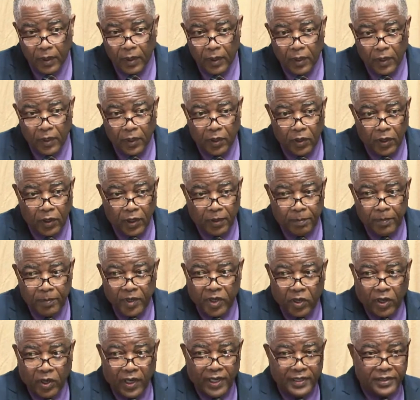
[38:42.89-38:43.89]
You know,
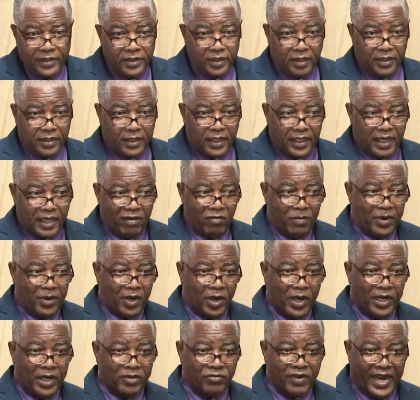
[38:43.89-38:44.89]
because you give them a
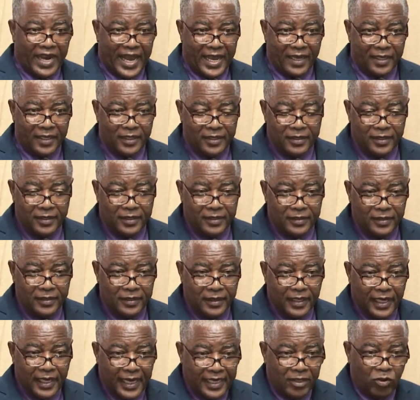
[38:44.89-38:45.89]
contract,
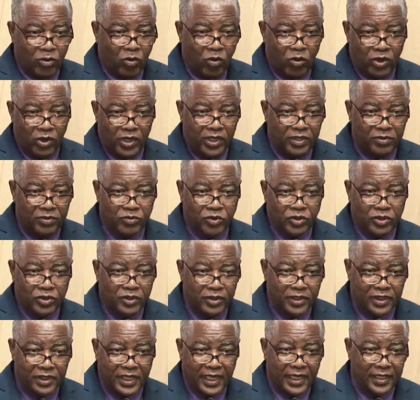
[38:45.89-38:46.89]
and the only
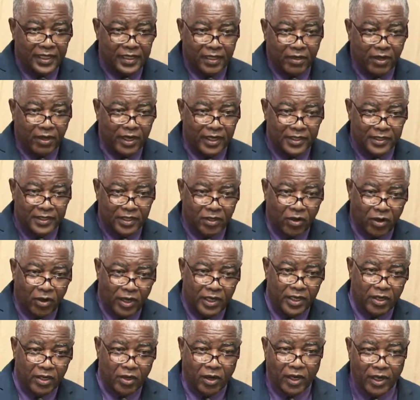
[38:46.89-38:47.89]
skill they got is to
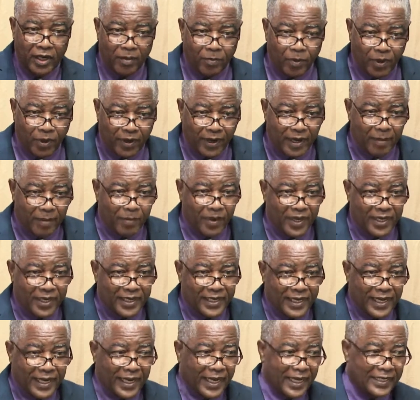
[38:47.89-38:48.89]
call in program and
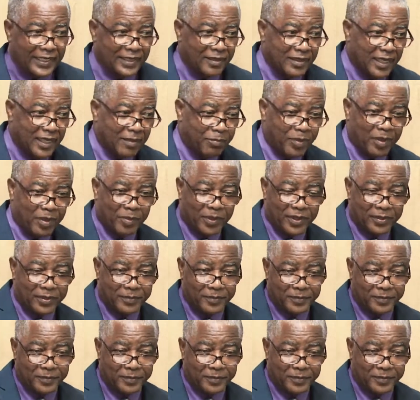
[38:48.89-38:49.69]
they're cussing at people.